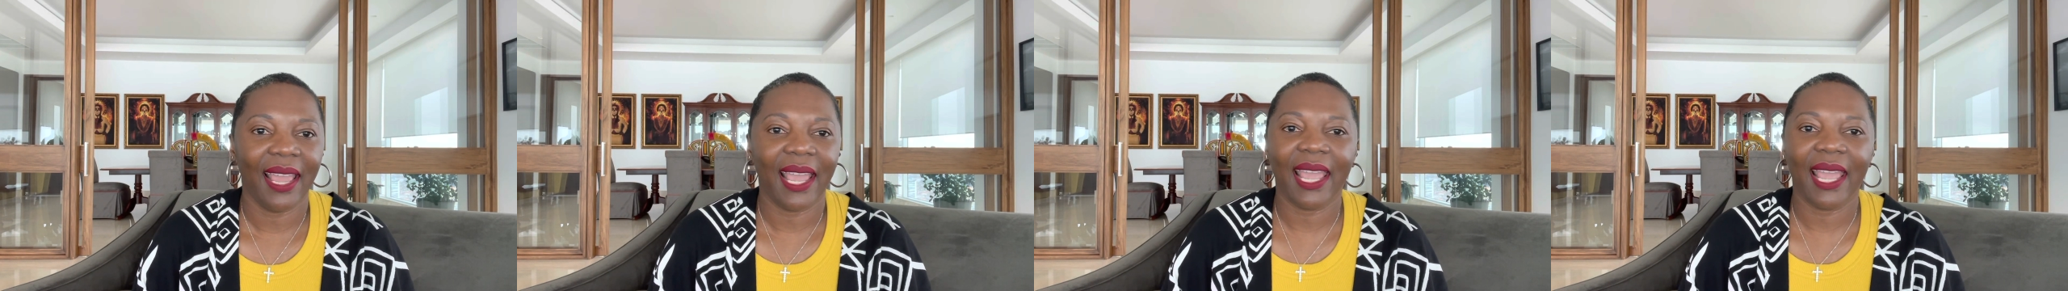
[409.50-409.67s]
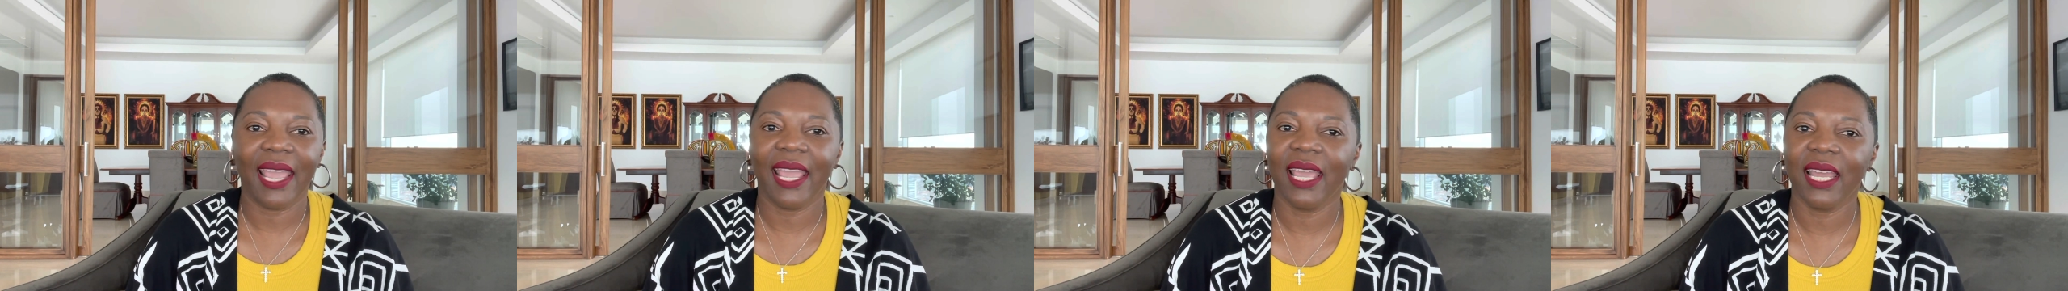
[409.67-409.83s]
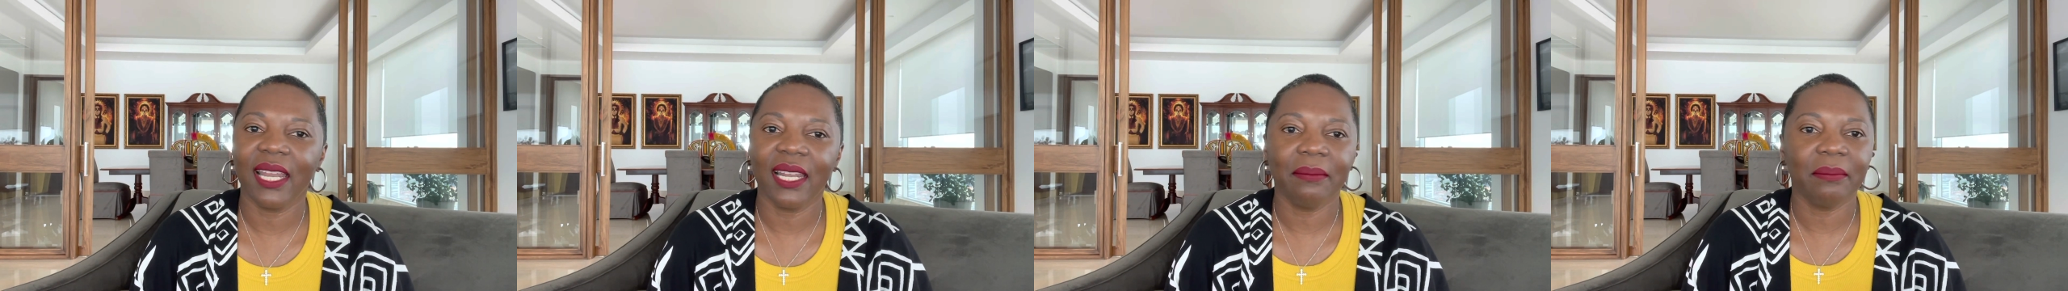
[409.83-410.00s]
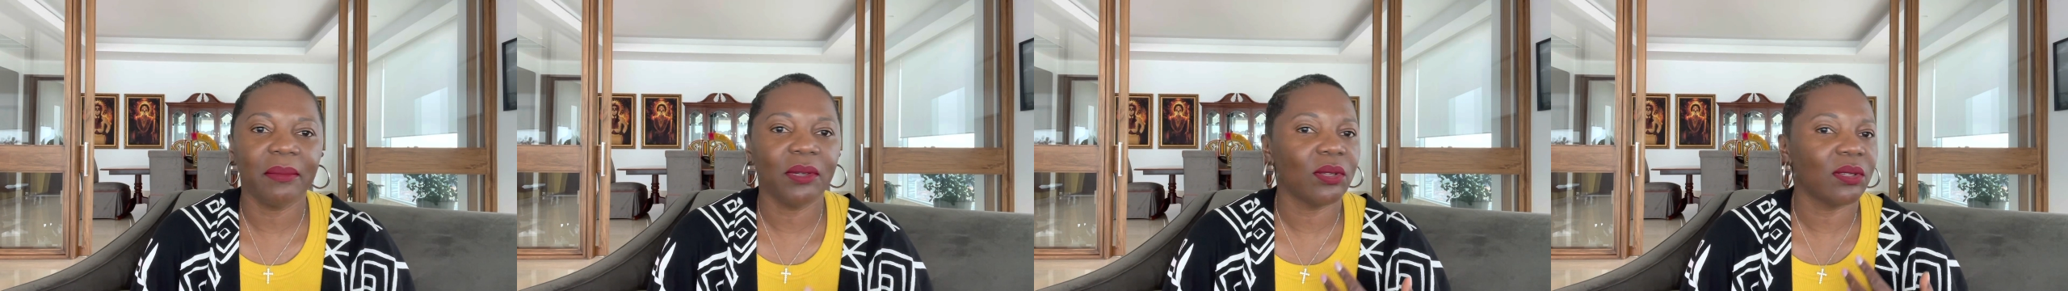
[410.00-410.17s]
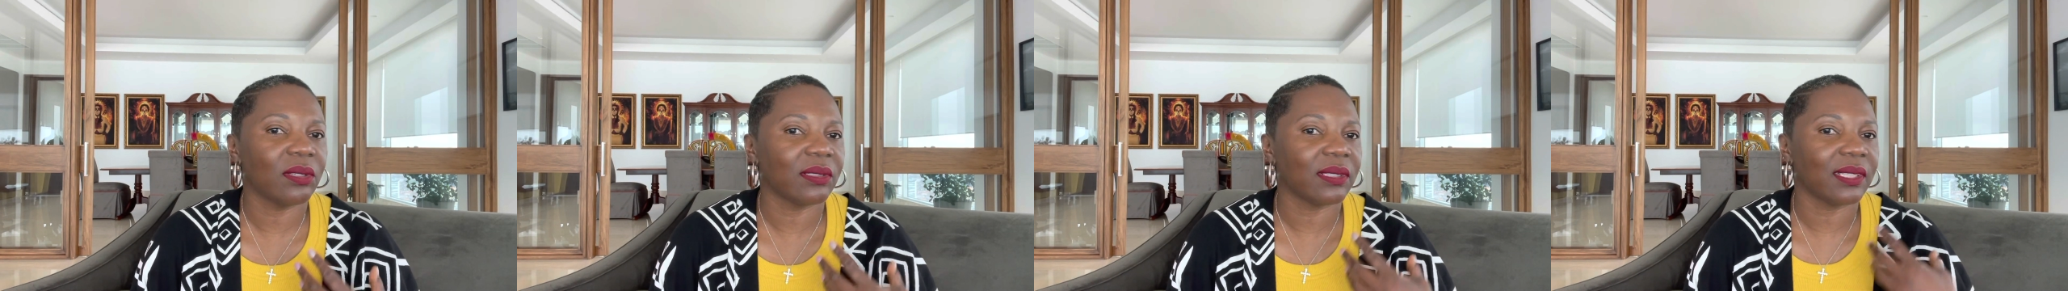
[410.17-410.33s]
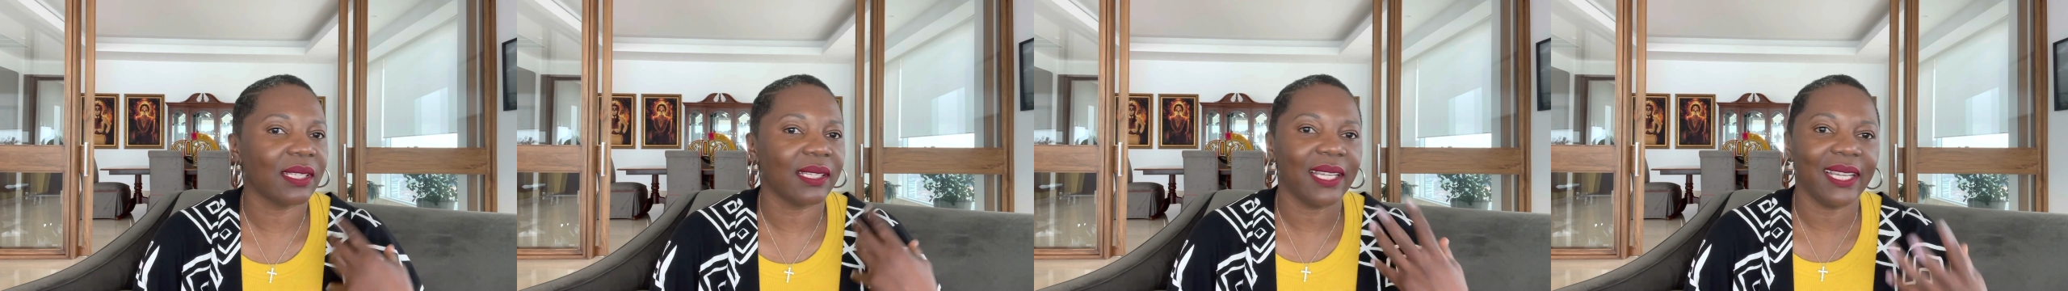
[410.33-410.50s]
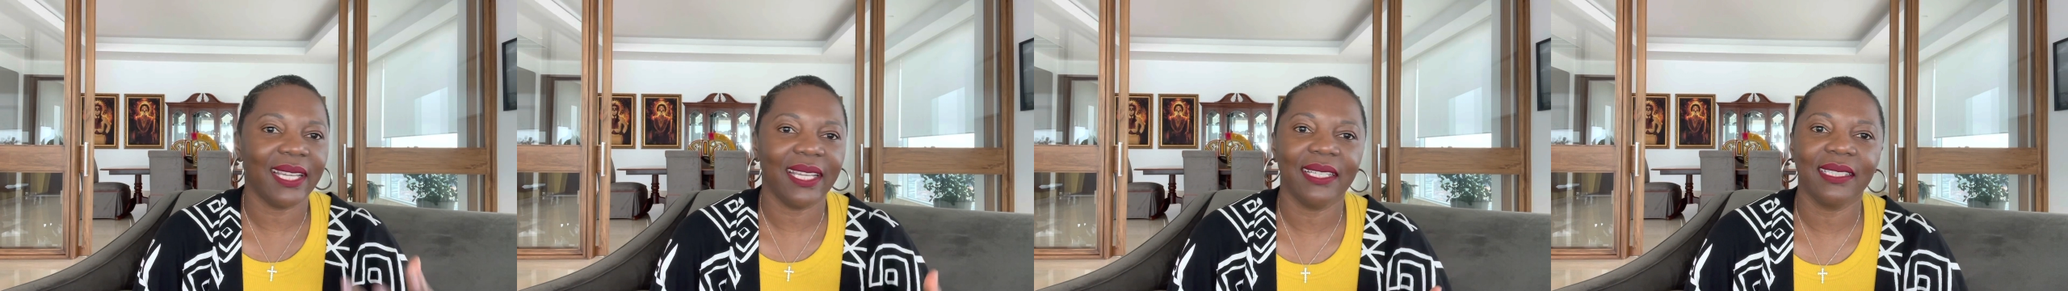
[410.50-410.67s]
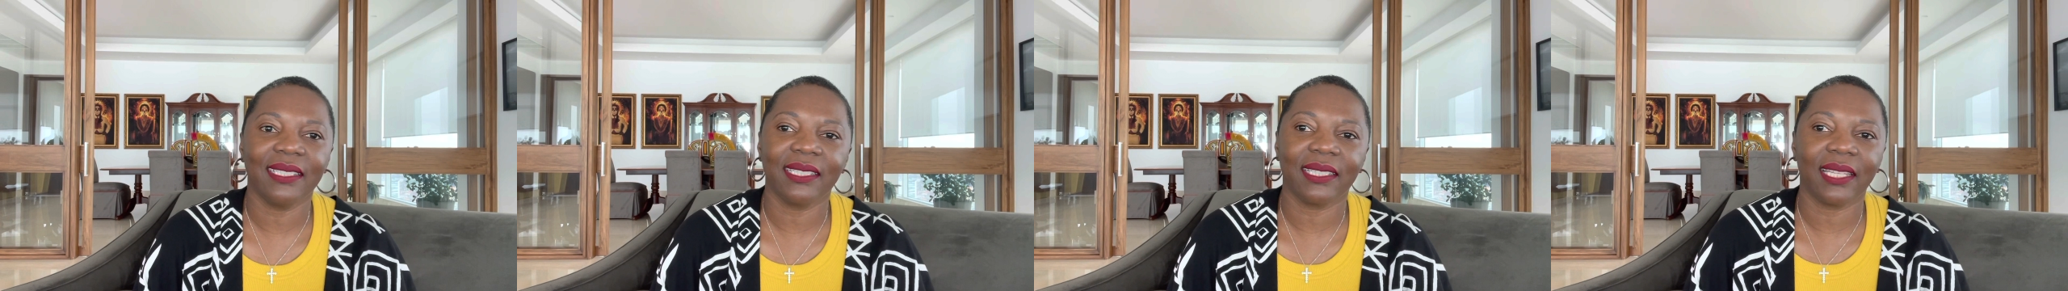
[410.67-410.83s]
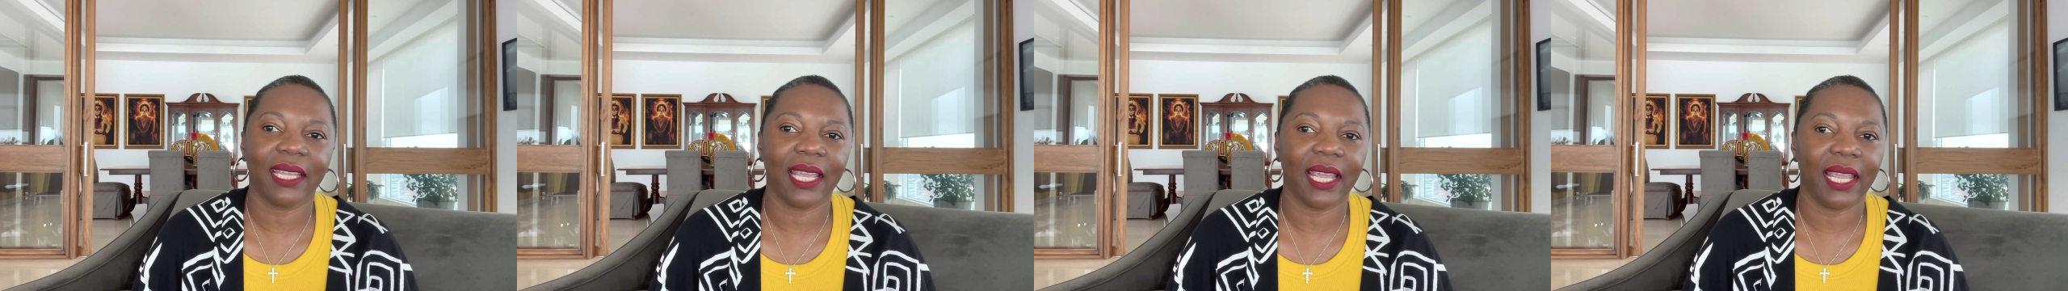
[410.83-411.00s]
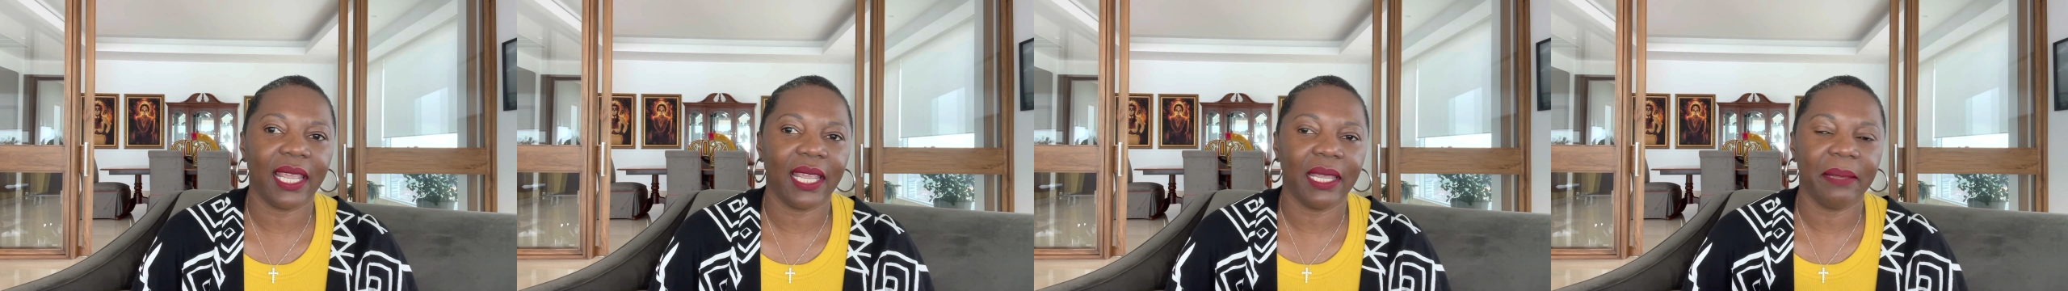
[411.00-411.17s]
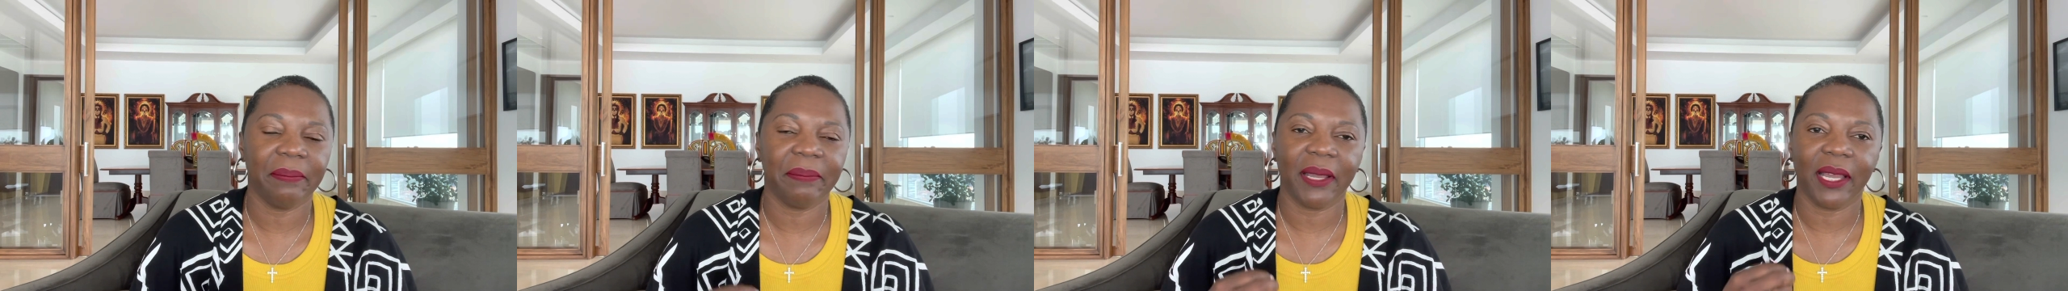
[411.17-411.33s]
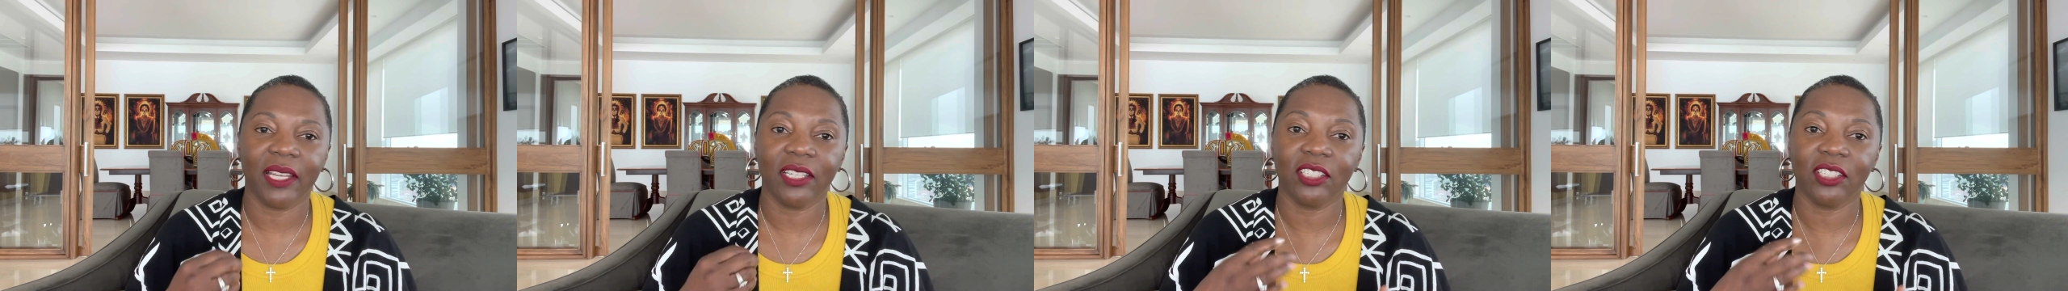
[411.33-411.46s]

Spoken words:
animals, landscape,